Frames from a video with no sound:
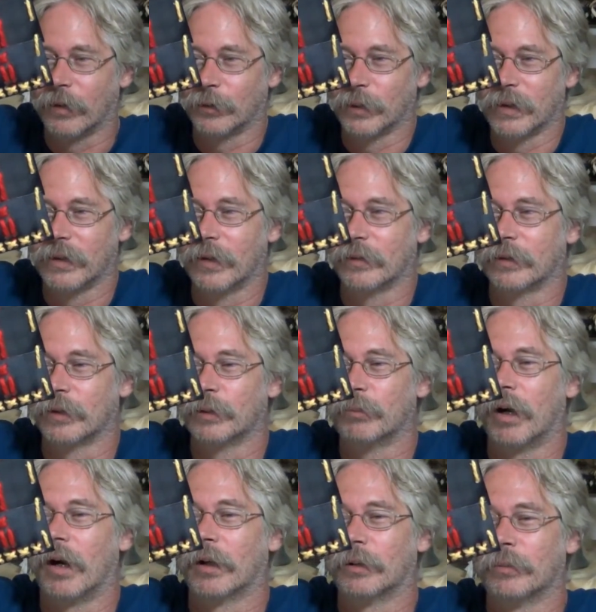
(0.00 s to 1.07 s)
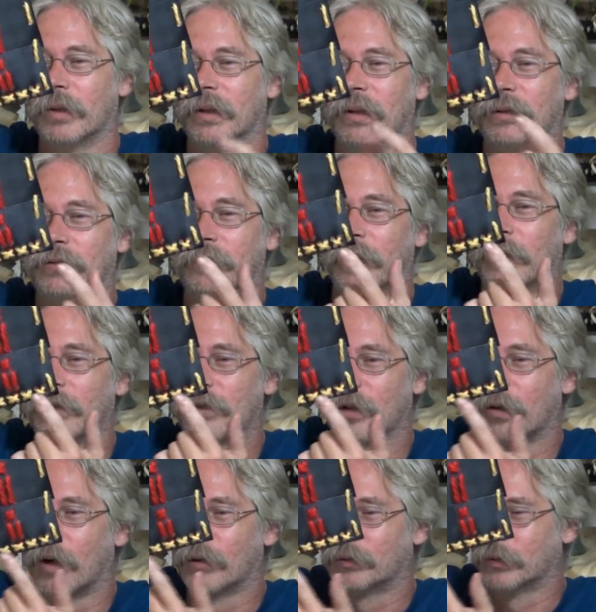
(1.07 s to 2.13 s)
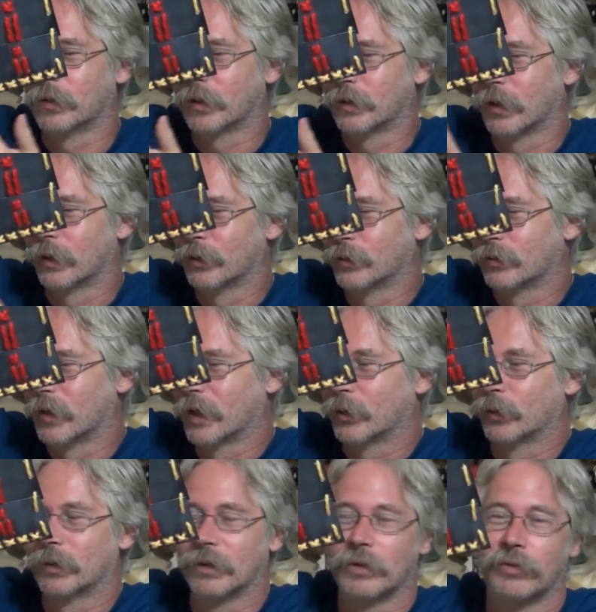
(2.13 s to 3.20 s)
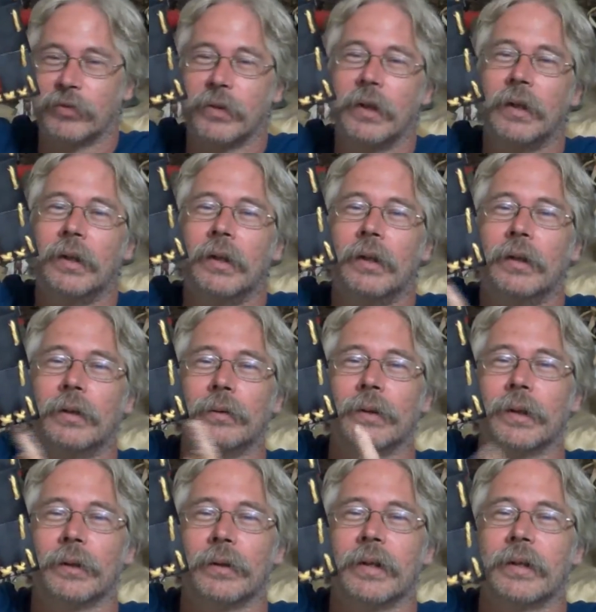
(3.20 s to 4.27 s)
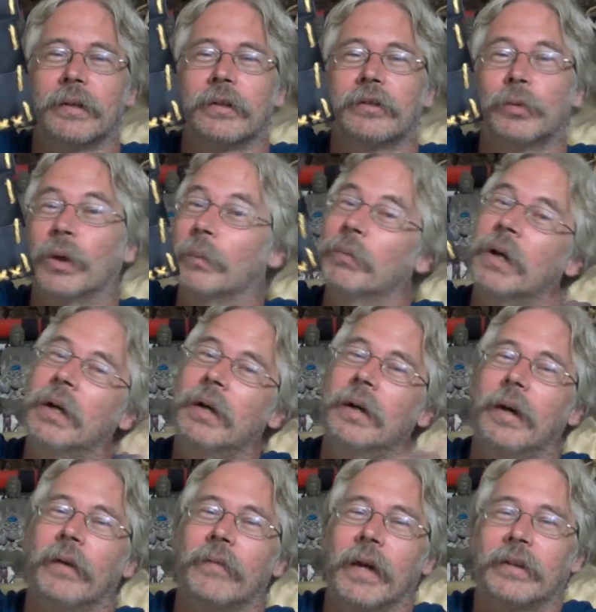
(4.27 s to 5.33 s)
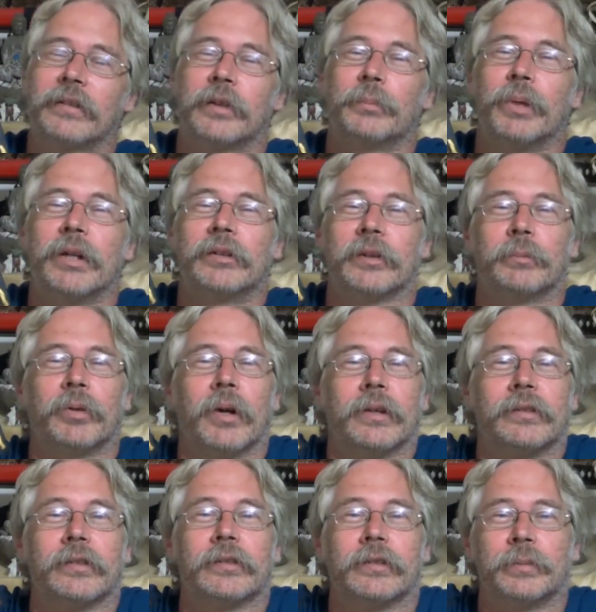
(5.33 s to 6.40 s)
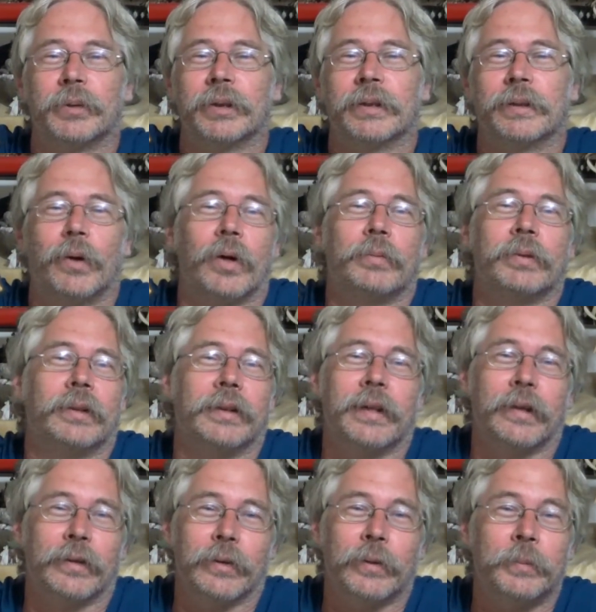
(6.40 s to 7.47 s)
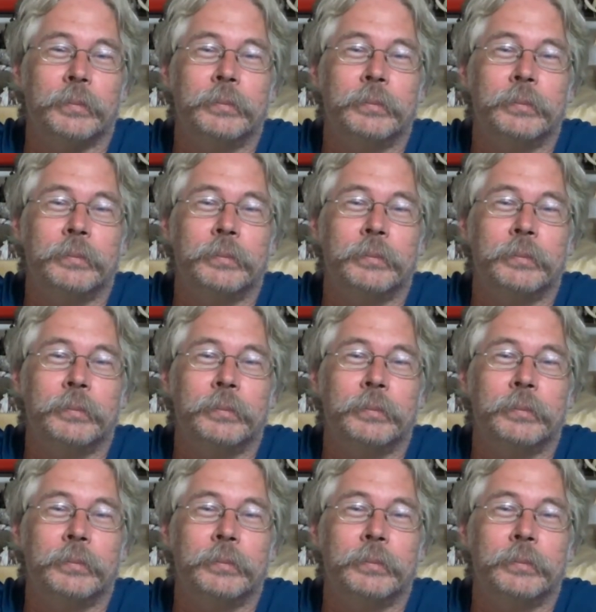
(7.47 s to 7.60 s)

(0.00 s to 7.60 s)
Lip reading: the way down to the bottom and then finish it off with another decorative layer like this one. And that's the basic process of putting the armor together.